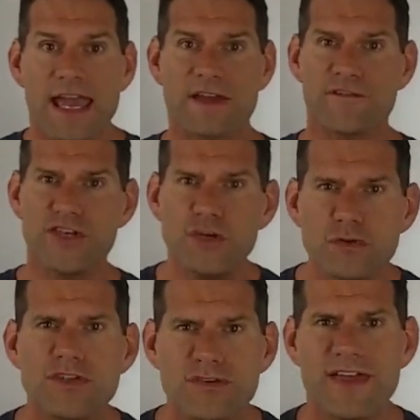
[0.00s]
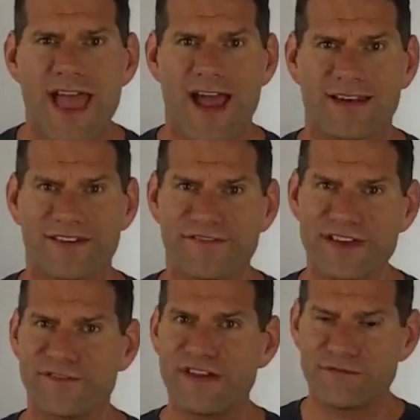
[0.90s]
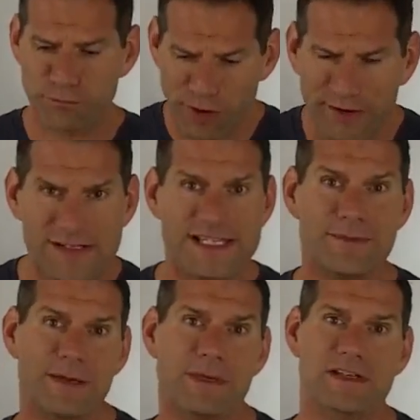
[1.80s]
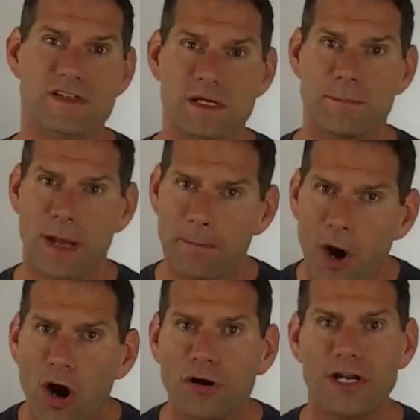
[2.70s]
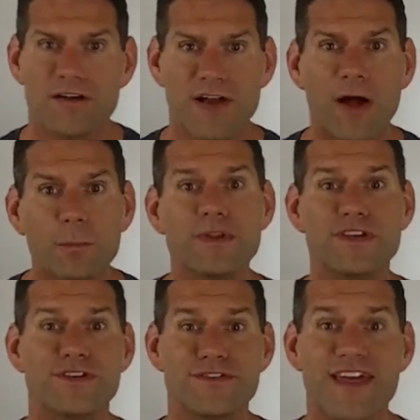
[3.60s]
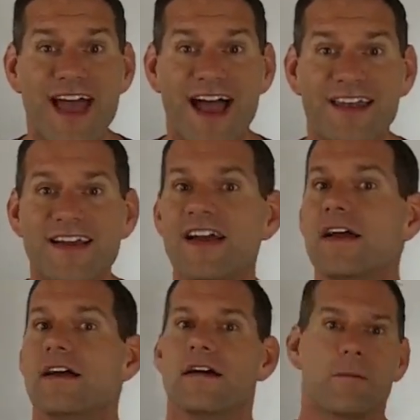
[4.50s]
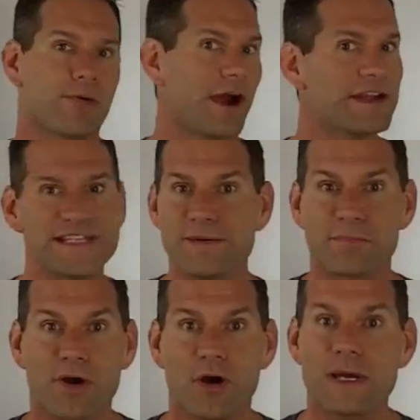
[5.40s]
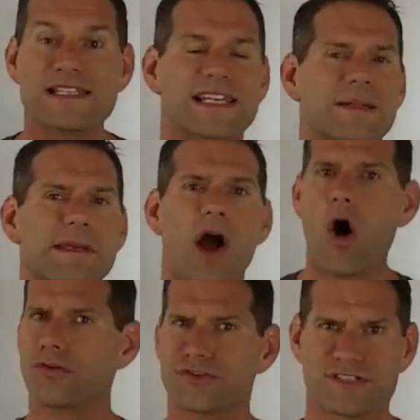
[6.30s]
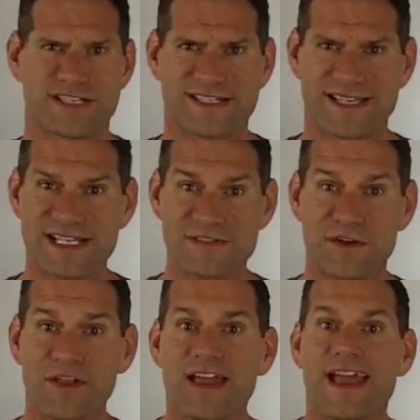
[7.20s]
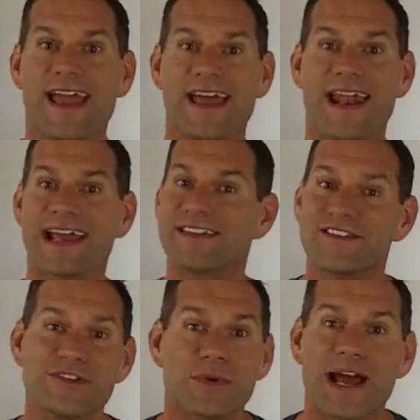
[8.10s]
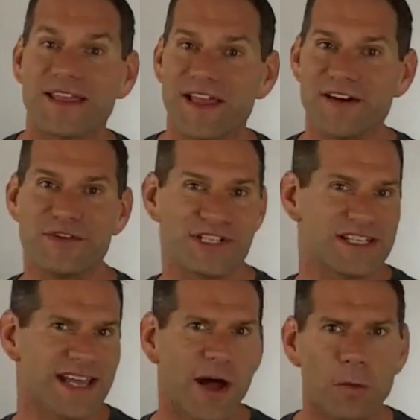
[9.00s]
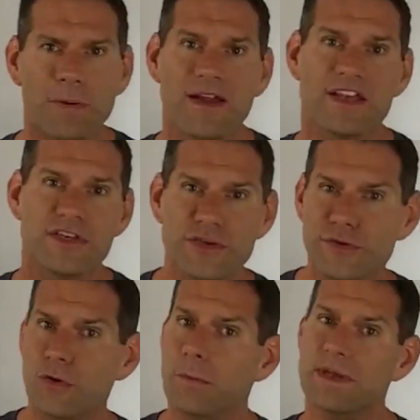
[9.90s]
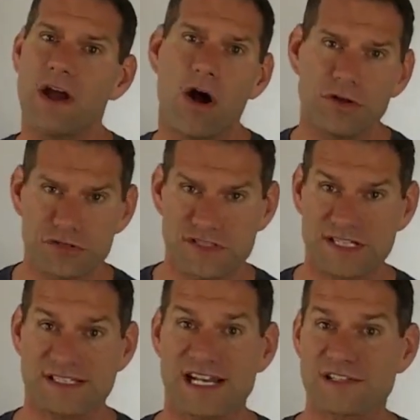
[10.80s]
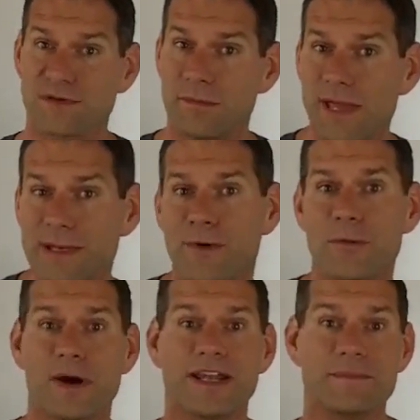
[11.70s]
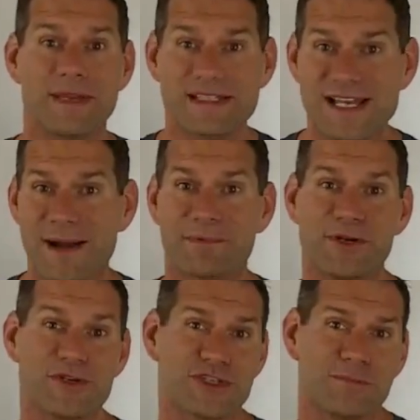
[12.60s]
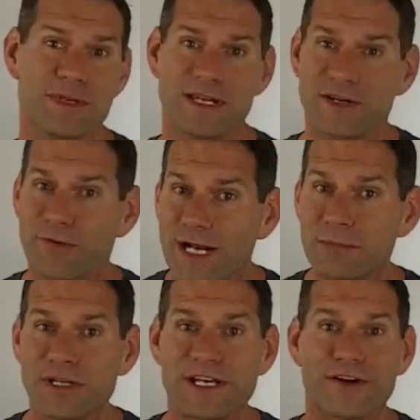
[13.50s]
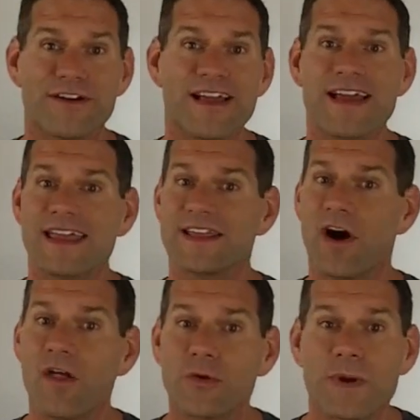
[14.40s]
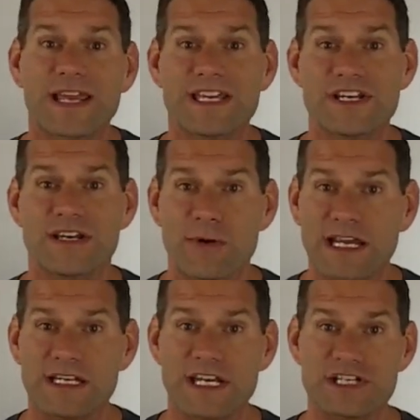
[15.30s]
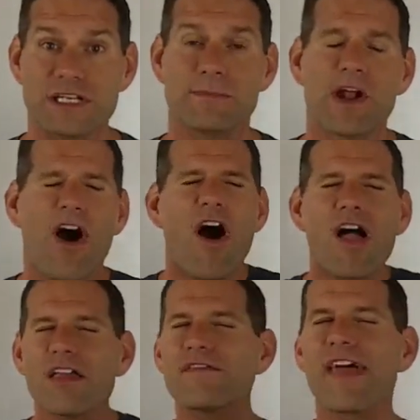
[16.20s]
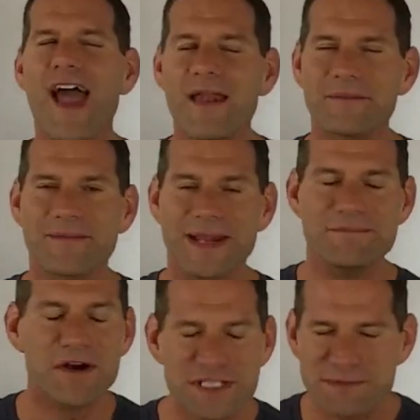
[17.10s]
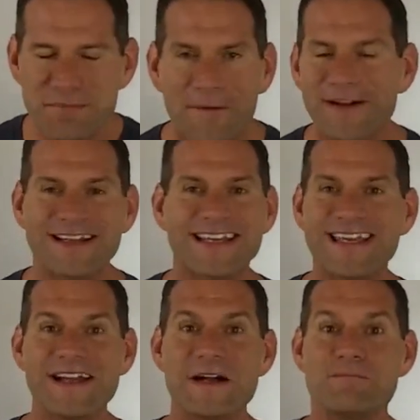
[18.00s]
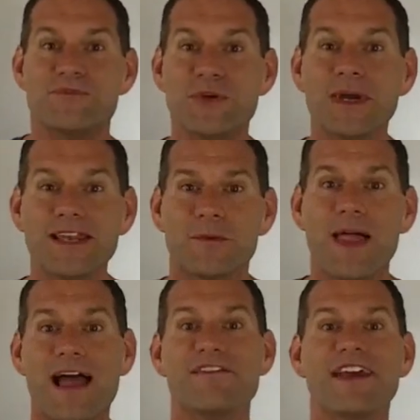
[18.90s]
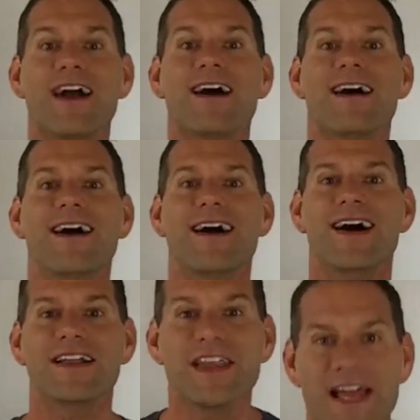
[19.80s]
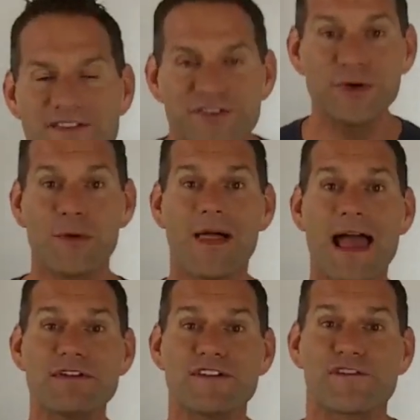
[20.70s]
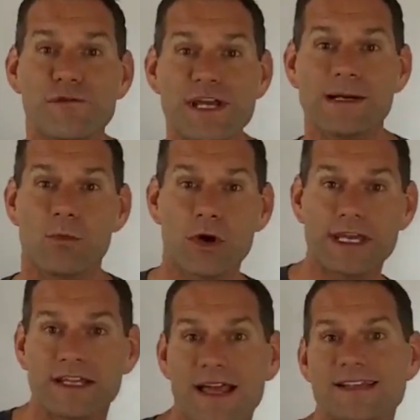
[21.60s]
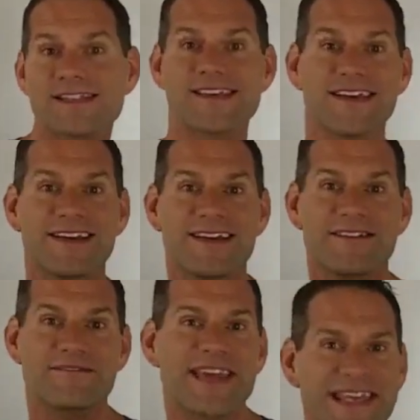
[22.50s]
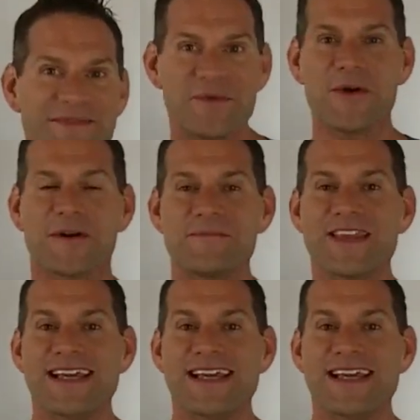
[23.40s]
If you do that, if, if, if Priority Team can be a, a part of helping you do that, Priority Team Pro is going to be ultra successful, and I get to do what I love, which is help you be ultra successful, make more money, be a top producer, be an incredible leader, get all the rec recognition, but all of that, and most importantly, do it while having a life, do it while having freedom, working less, making more.